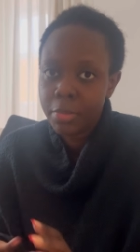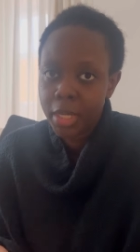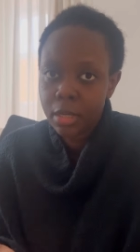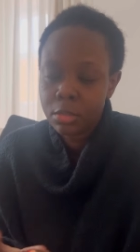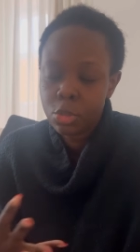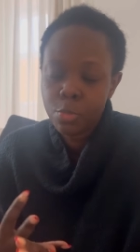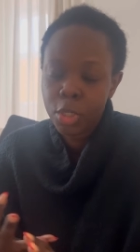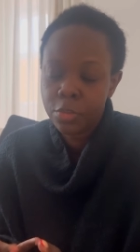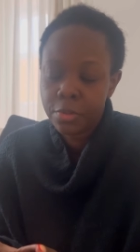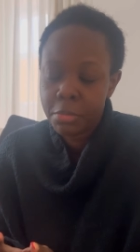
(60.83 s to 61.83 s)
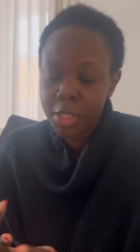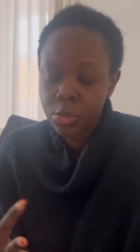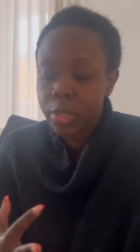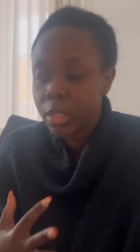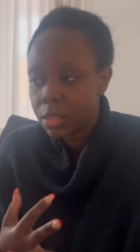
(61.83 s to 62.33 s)
make too much of a mess
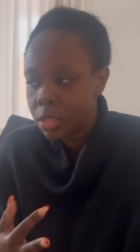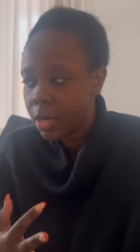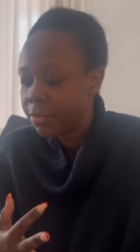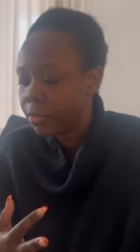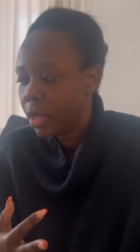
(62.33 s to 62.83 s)
on it and stuff.